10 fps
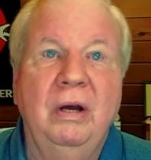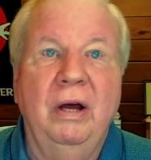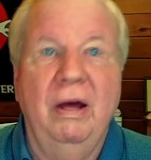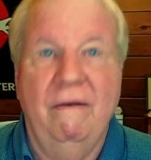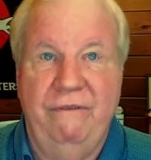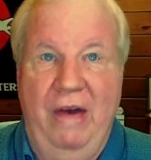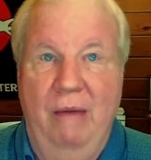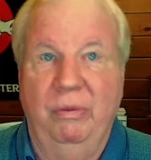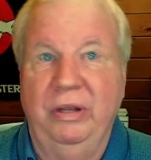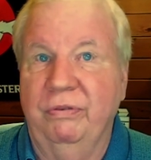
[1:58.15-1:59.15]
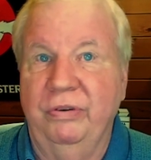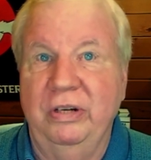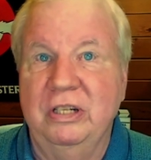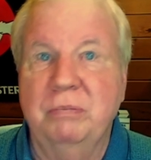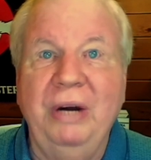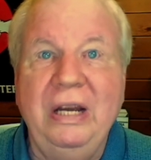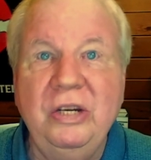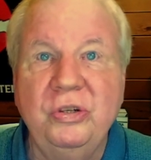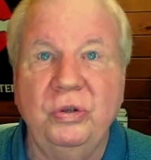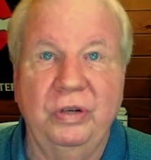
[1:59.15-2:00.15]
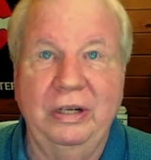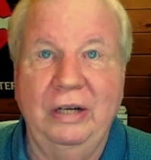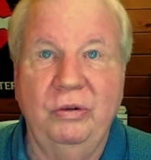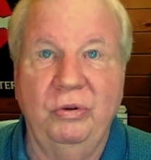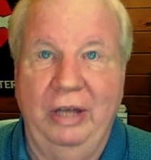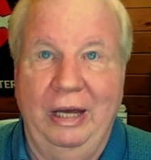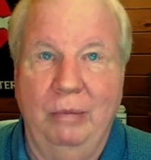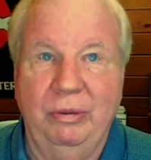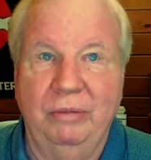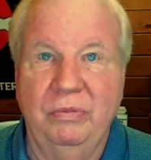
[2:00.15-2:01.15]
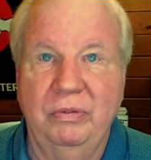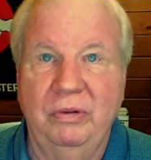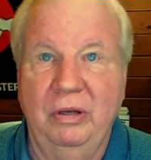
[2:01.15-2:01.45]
Have family and friends praise you for not doing the habit and